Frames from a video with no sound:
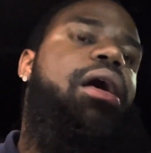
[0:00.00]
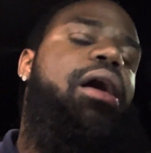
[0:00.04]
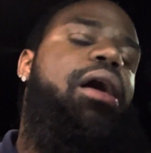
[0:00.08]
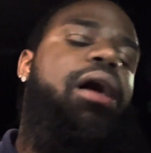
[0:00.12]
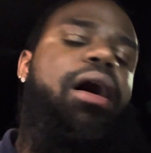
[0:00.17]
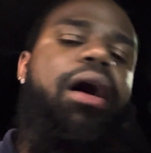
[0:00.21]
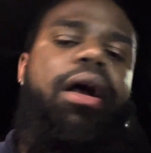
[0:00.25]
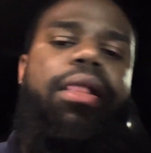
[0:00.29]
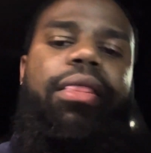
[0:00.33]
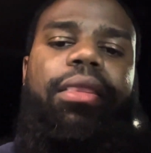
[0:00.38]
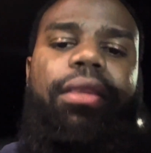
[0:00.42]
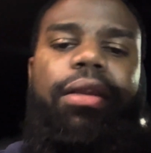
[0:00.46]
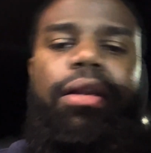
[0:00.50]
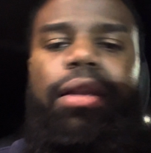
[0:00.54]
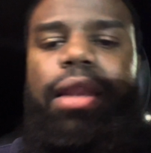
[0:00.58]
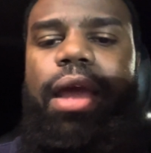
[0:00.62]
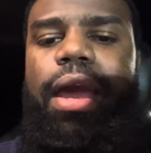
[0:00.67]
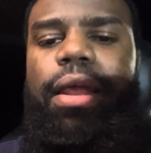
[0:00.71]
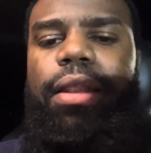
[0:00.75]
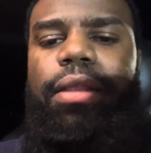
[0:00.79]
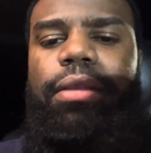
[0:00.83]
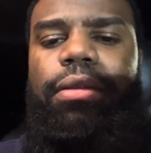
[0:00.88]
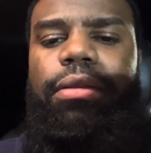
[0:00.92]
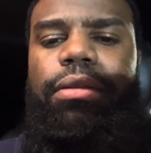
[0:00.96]
other than
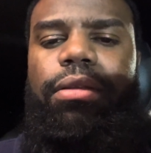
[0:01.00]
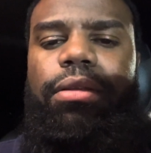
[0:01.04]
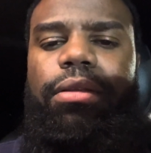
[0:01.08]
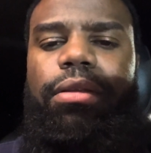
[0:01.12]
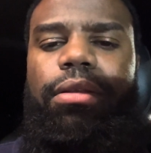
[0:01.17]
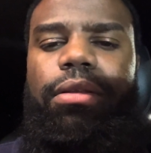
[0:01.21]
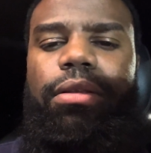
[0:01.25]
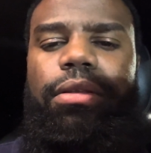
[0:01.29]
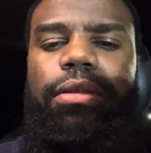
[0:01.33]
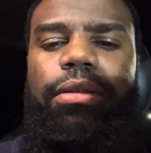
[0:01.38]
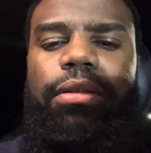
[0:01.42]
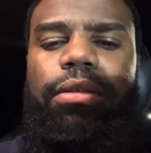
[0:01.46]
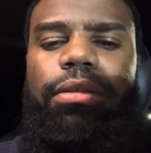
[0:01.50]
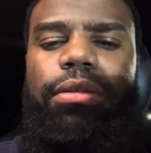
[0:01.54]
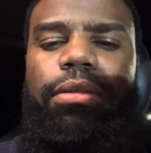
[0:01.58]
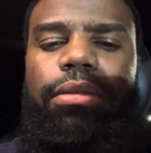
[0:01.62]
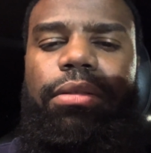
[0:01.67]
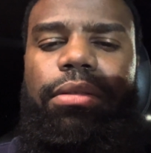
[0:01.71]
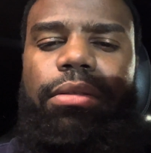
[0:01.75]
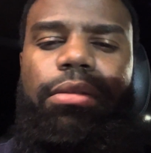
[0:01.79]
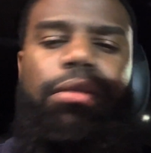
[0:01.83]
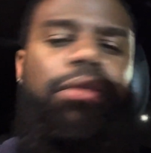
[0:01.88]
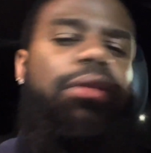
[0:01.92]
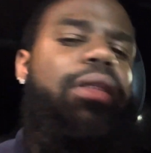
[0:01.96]
that.
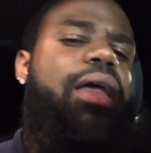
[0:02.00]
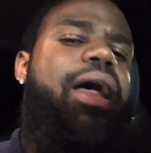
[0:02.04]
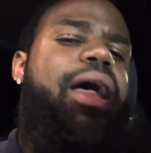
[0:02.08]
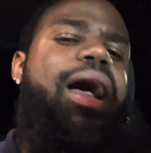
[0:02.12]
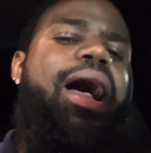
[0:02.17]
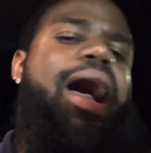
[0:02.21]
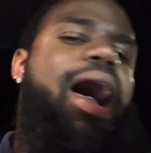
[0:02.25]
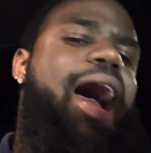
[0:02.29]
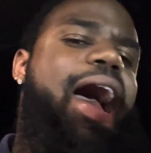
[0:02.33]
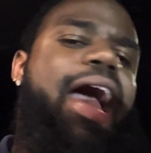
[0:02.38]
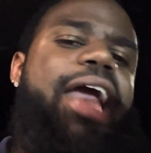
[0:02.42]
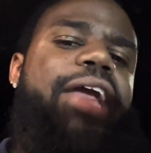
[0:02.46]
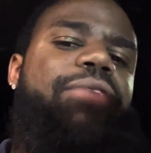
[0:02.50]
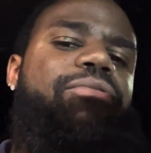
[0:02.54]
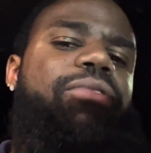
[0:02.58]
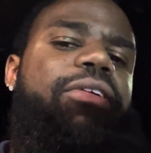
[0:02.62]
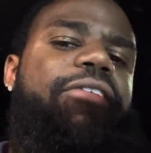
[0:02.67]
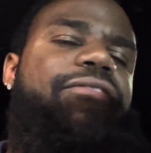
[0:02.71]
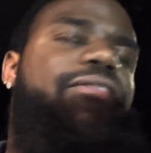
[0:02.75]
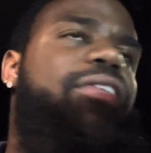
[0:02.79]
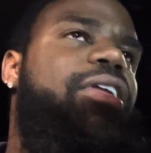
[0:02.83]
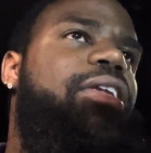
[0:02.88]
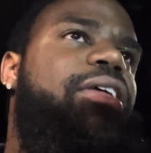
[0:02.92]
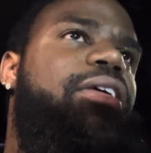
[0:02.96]
I ain't really
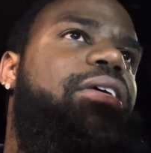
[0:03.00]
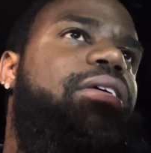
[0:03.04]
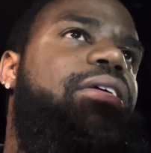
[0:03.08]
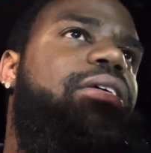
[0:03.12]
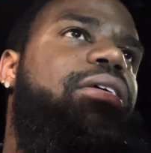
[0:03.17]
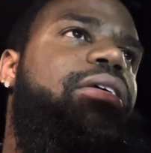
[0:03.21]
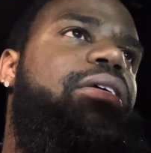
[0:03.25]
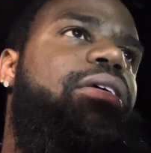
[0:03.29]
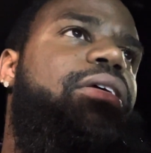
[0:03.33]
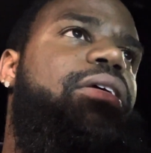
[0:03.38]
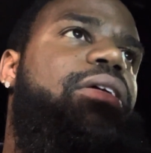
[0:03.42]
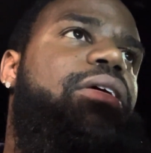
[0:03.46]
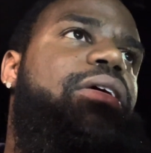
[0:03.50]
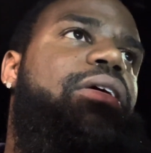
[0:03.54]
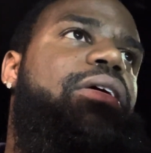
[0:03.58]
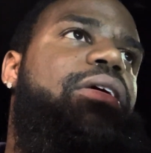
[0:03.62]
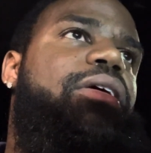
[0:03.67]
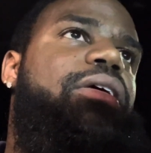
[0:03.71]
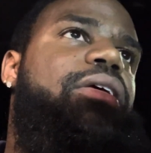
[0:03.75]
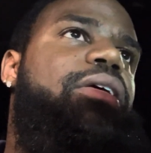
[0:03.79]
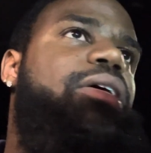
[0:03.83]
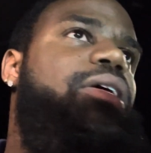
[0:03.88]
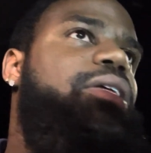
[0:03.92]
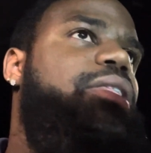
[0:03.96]
feeling
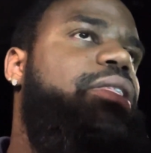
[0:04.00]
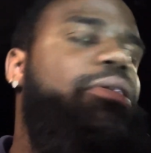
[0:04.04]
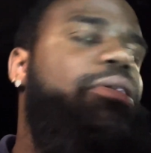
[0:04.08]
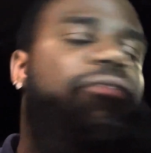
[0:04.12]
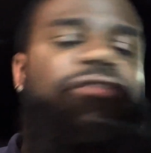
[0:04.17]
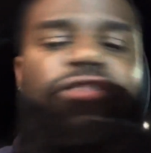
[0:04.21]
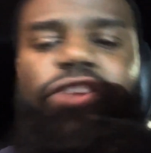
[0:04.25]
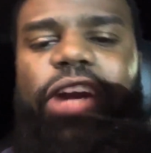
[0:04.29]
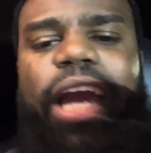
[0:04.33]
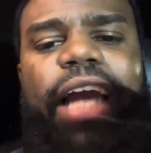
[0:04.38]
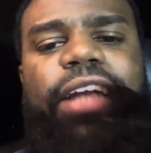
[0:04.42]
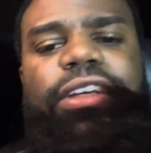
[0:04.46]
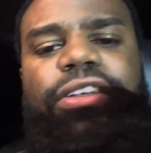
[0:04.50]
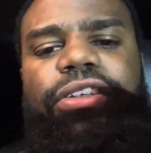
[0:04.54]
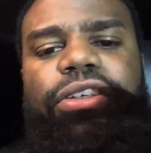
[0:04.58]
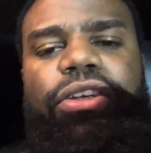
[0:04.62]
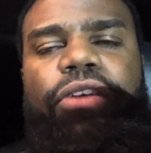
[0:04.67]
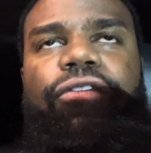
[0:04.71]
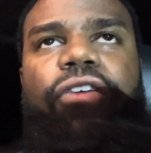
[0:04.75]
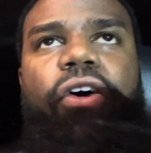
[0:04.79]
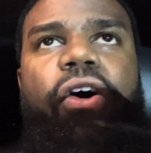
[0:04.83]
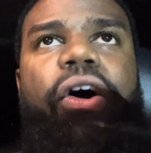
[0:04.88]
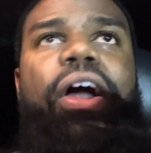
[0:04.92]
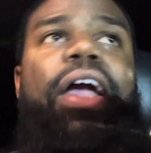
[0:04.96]
the free agency
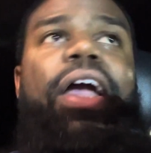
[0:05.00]
at all.